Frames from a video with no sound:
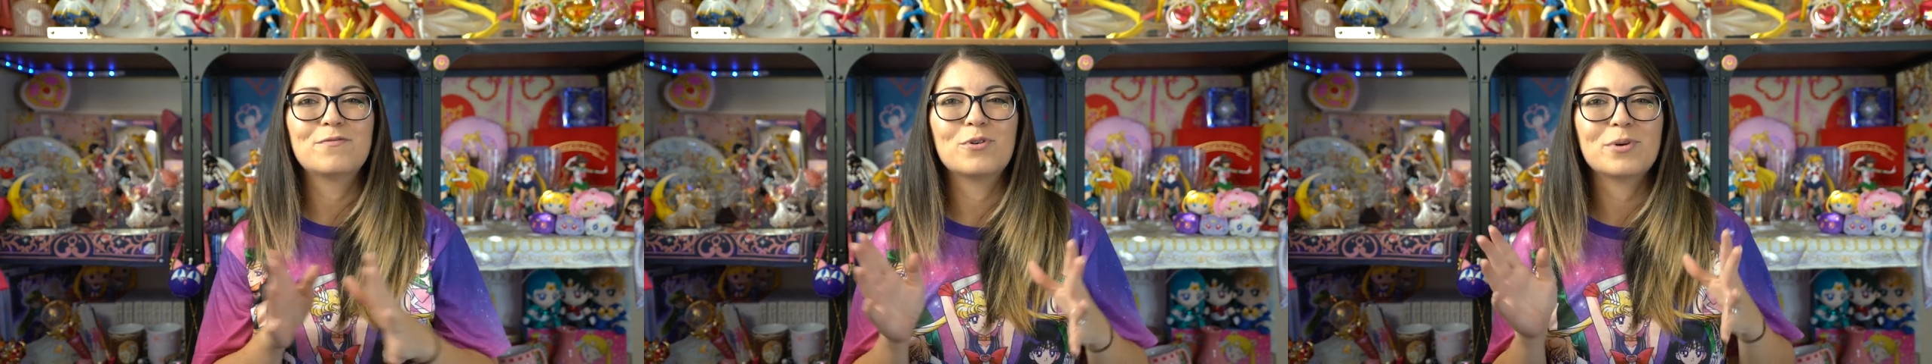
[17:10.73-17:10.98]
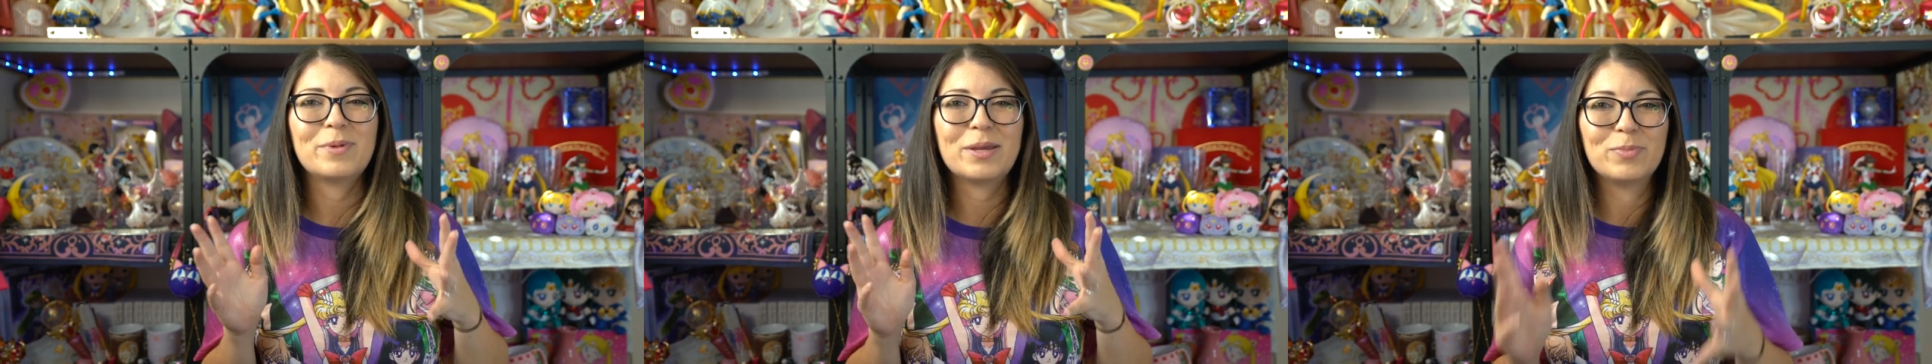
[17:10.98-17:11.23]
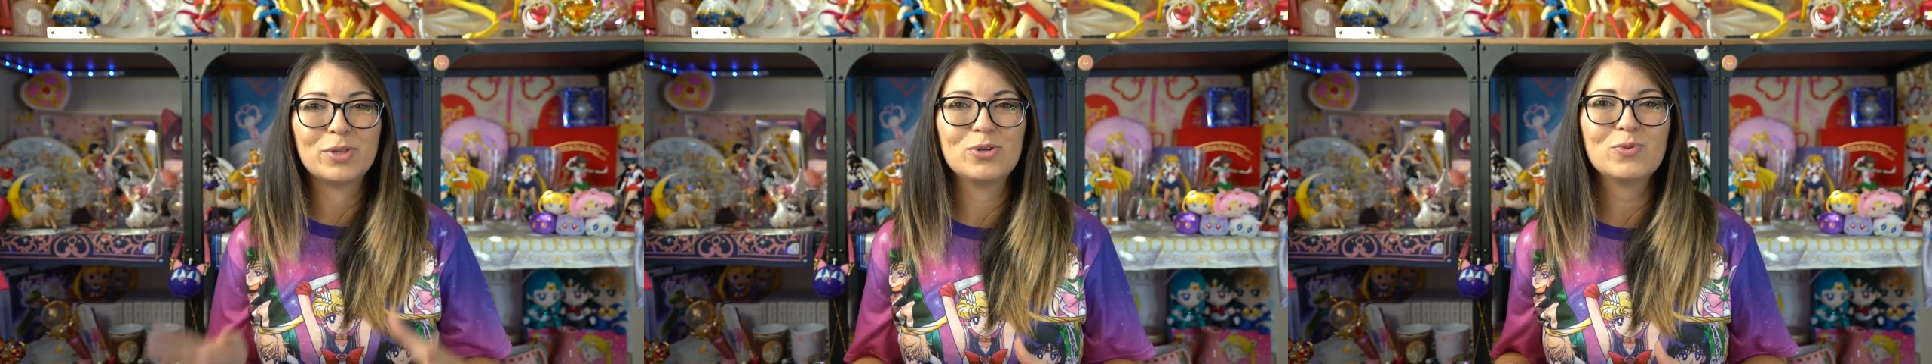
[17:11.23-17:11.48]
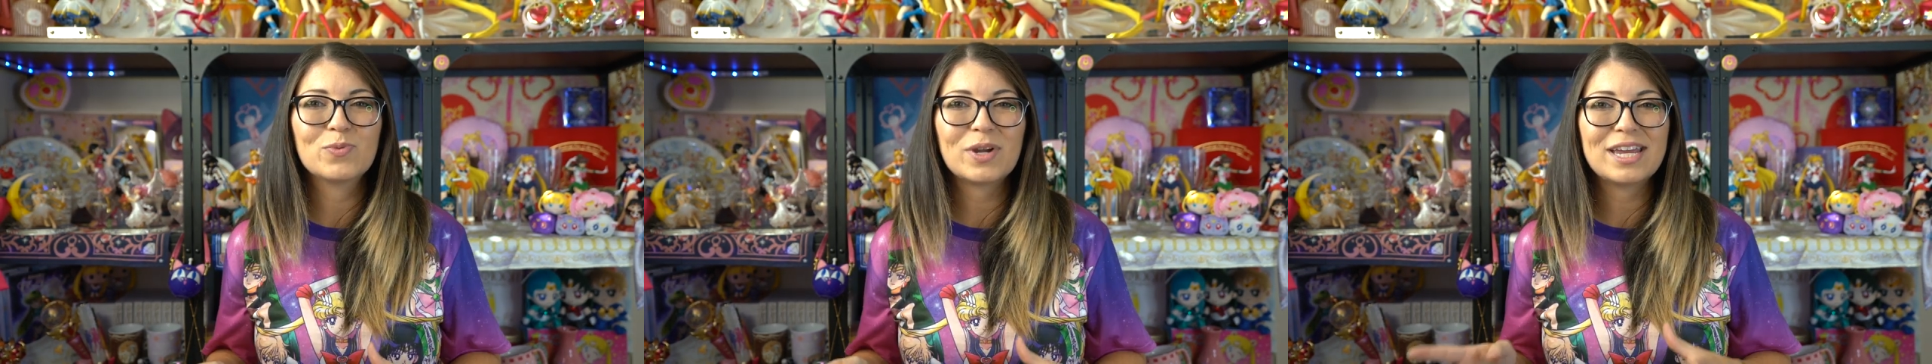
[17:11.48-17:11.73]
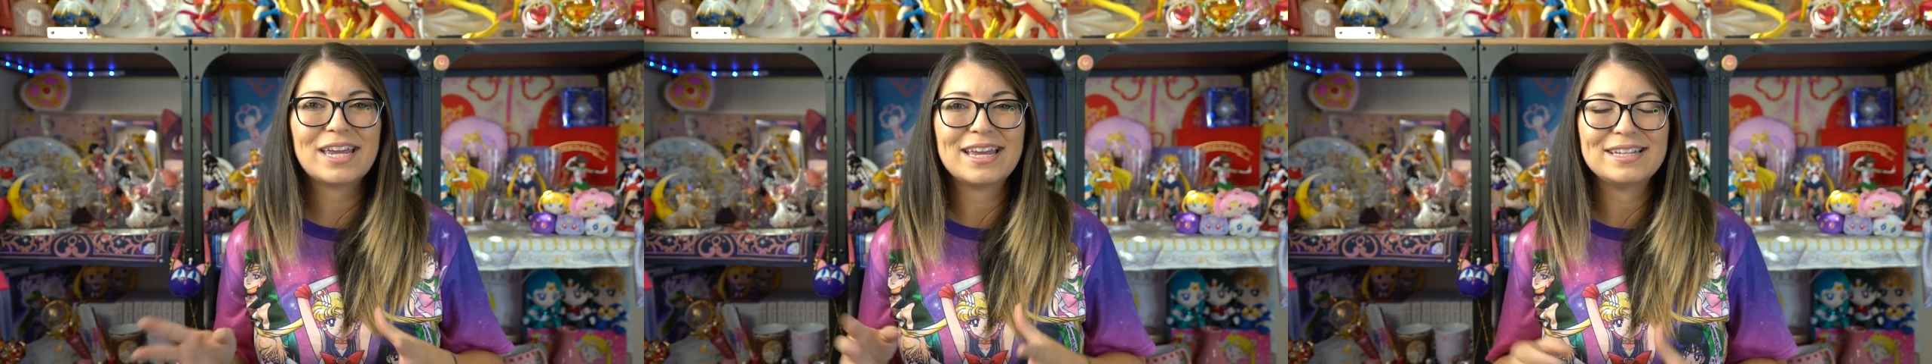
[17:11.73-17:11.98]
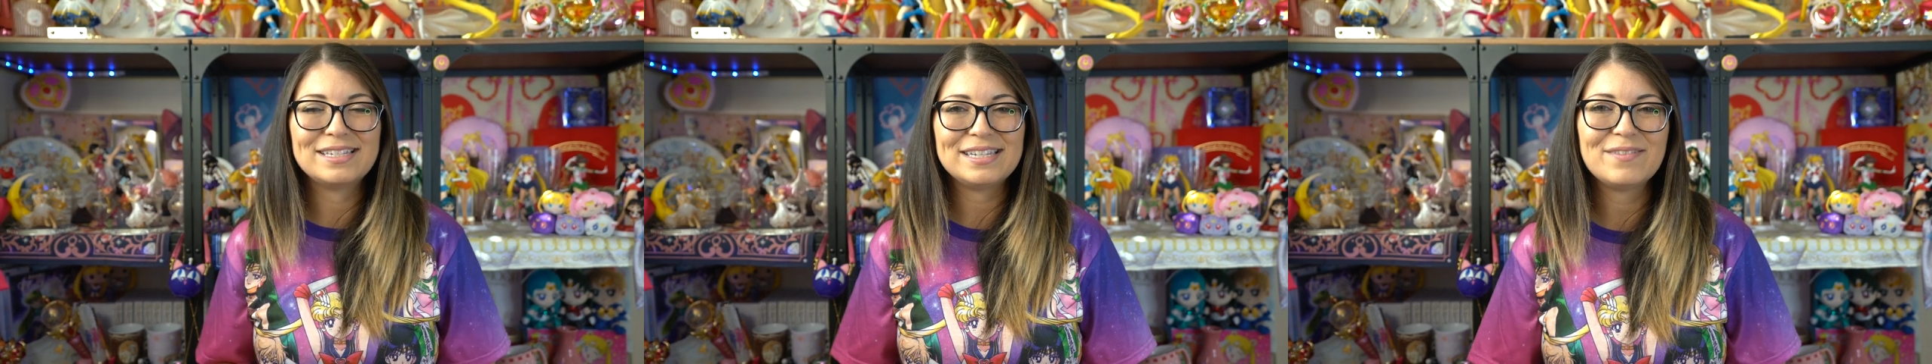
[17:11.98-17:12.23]
for my Blu-ray
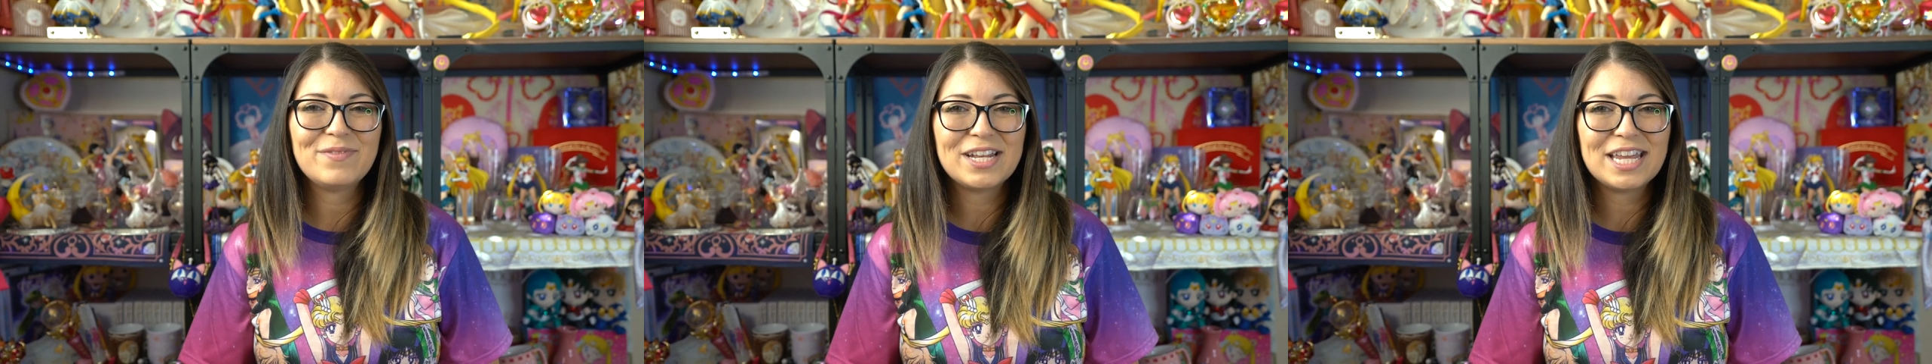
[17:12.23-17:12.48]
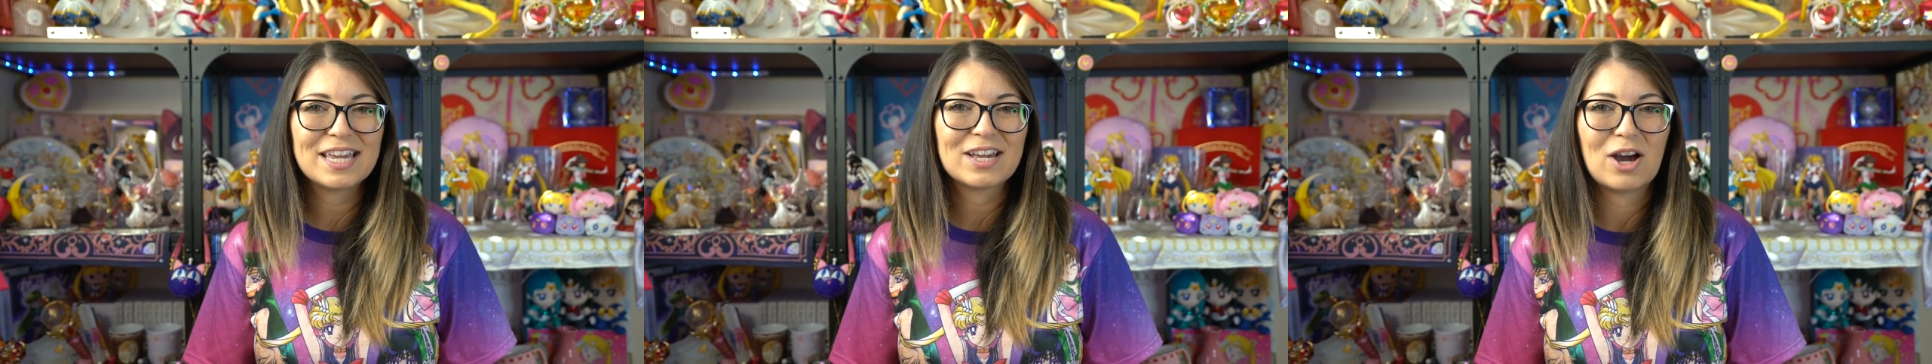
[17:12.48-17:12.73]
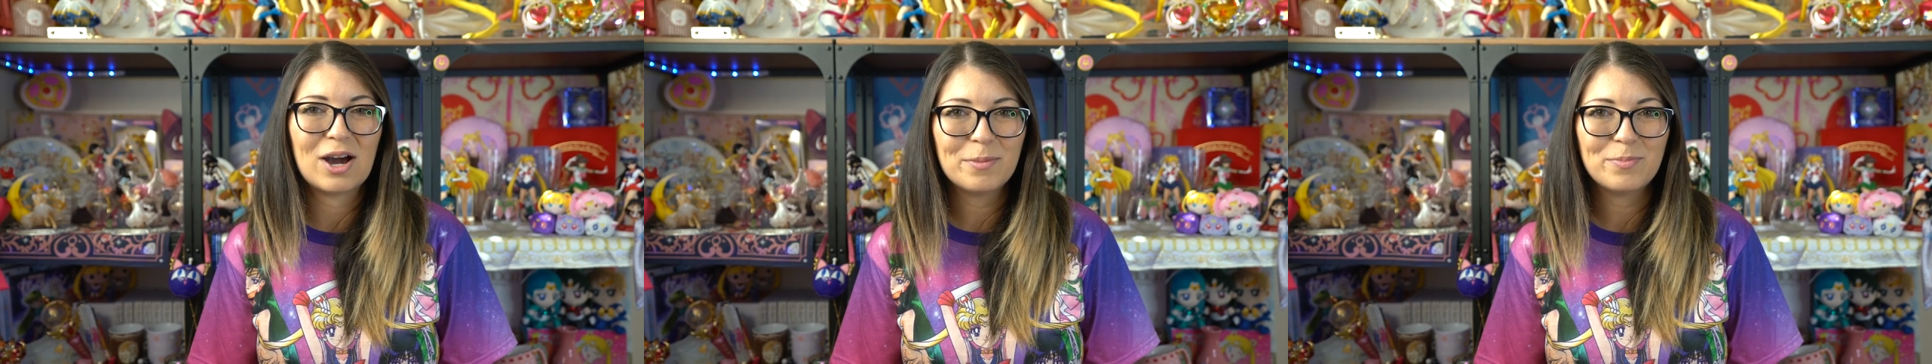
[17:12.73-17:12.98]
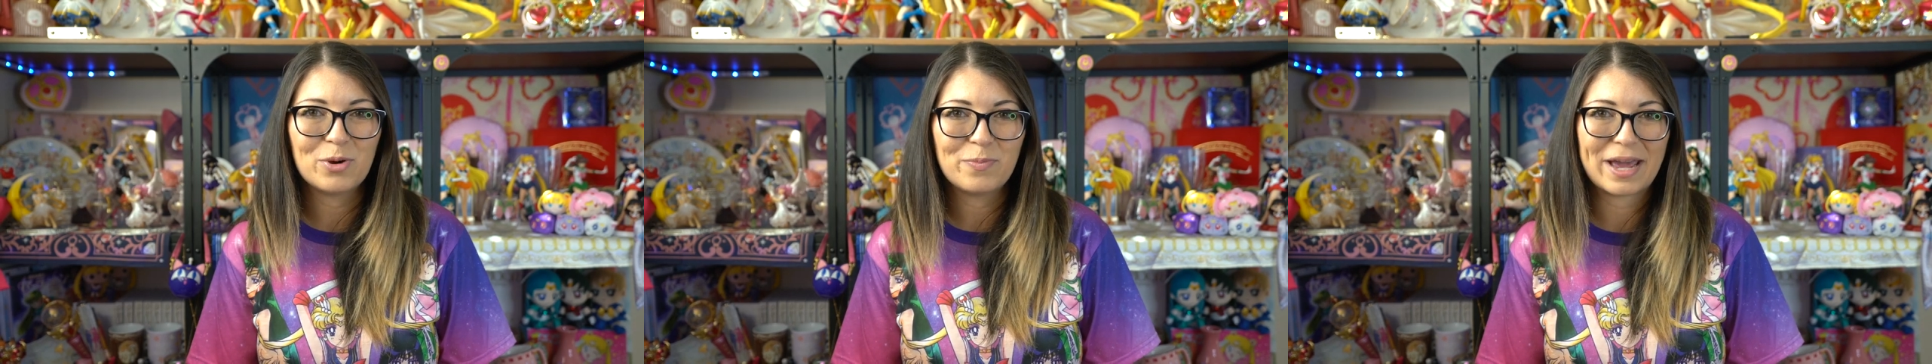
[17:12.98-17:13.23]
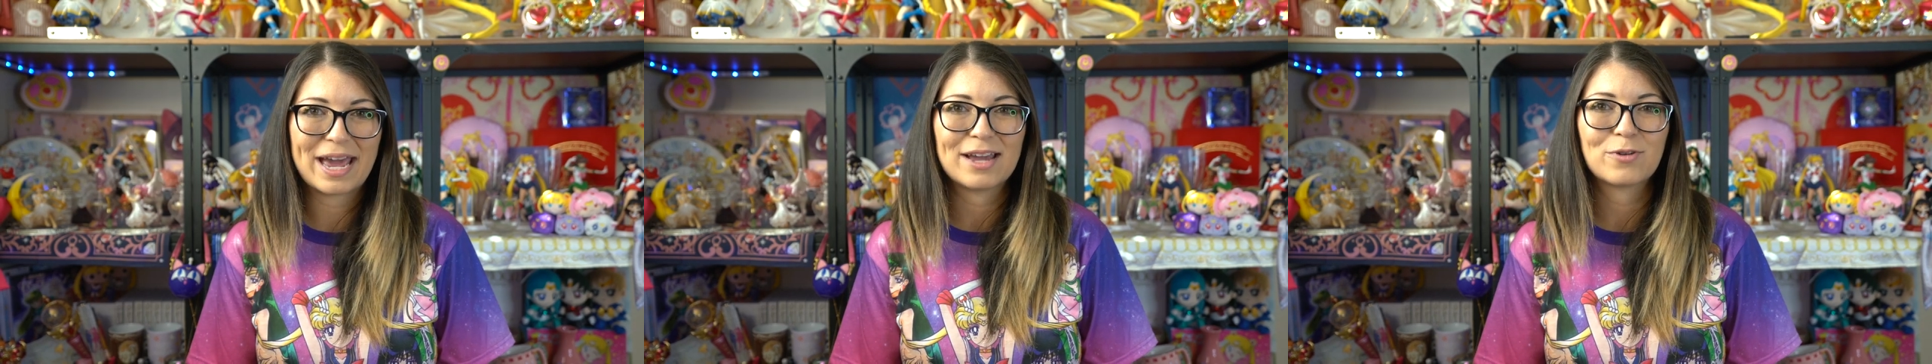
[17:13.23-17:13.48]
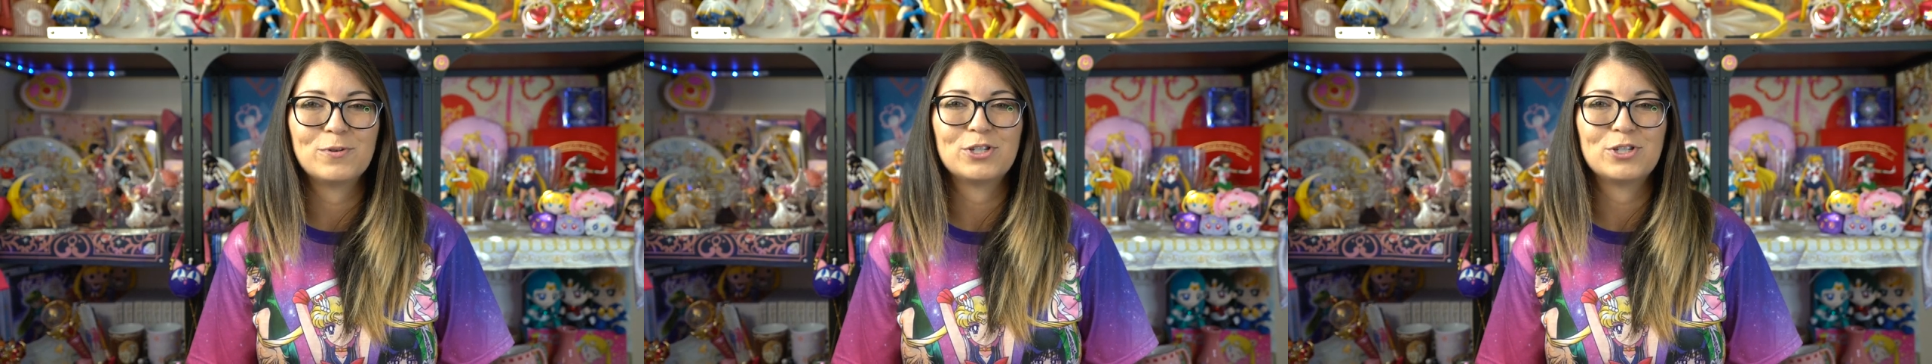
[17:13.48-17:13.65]
and DVD combo pack,